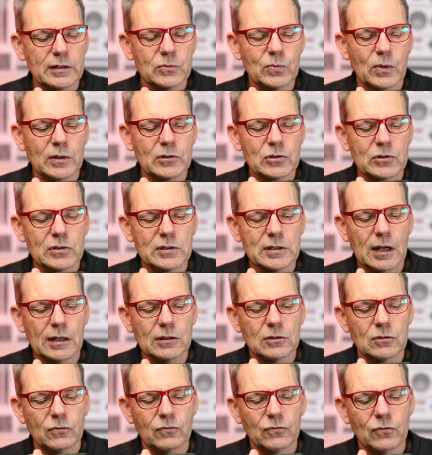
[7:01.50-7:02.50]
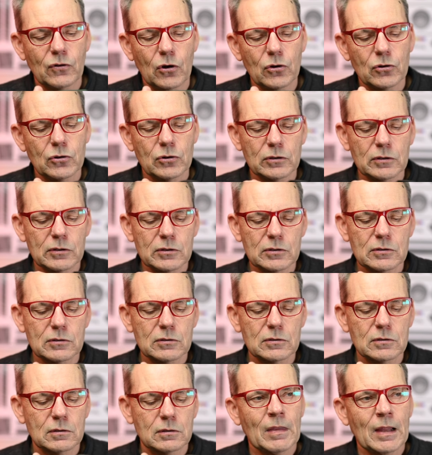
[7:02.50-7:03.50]
is once you start to
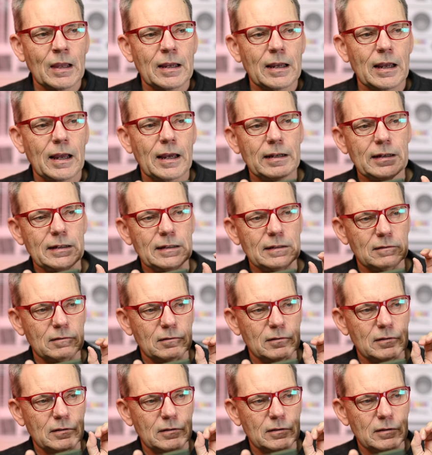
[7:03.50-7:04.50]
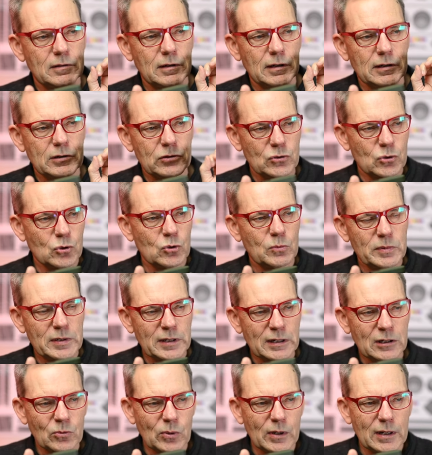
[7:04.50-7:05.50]
focus and it it zooms
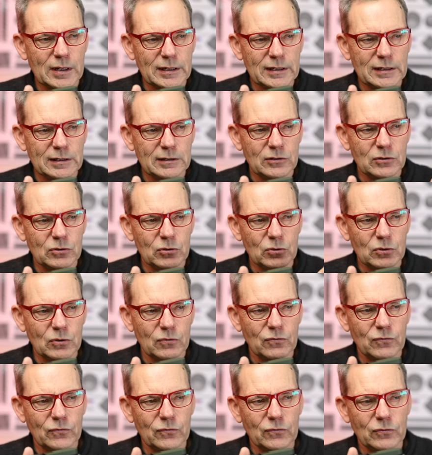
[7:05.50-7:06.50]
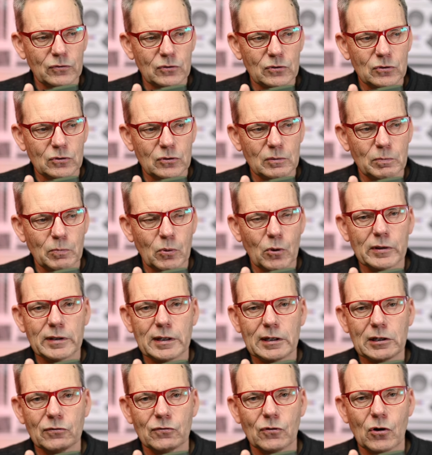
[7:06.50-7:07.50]
in quickly to the to the point
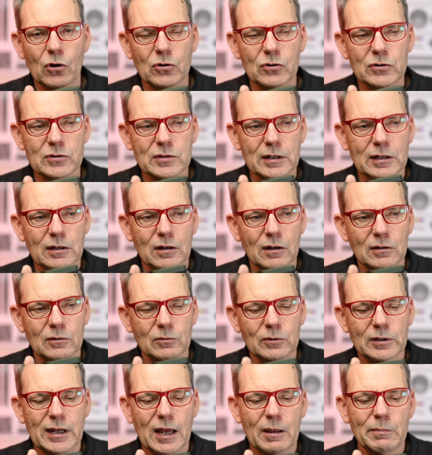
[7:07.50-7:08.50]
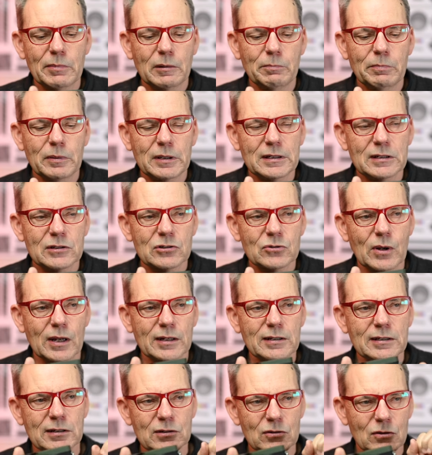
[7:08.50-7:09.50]
that you're focusing on, it can be a bit
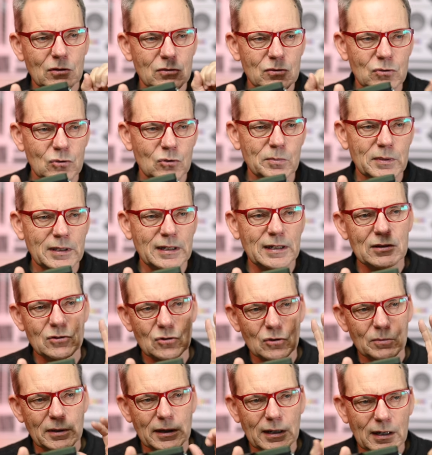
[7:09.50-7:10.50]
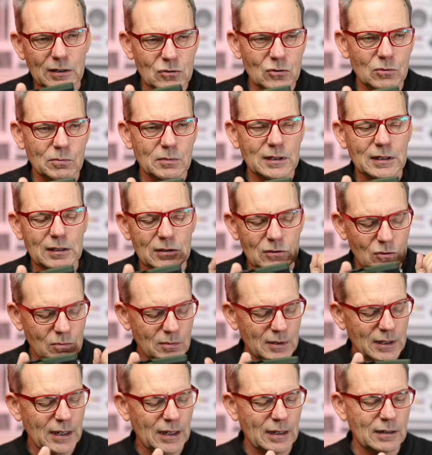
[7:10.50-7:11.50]
distracting, sort of zooming in, zooming out, zooming in,
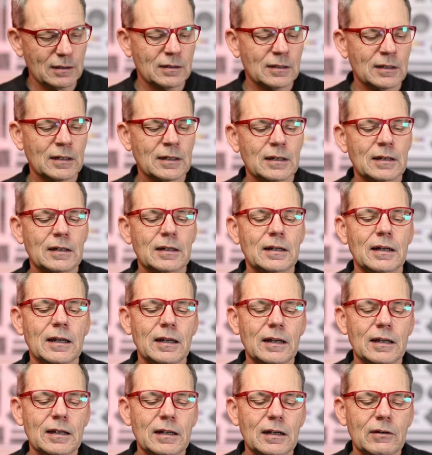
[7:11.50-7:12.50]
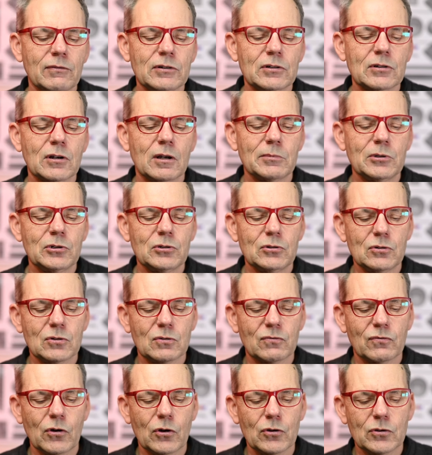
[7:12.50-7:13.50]
zooming out uh, every time you use
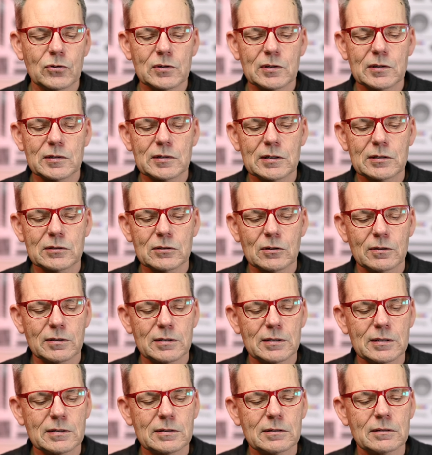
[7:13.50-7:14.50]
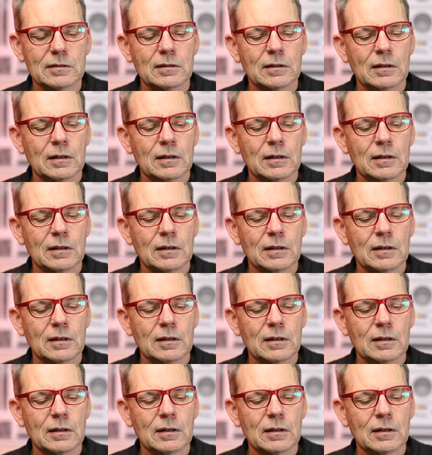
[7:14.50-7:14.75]
focus assist on this.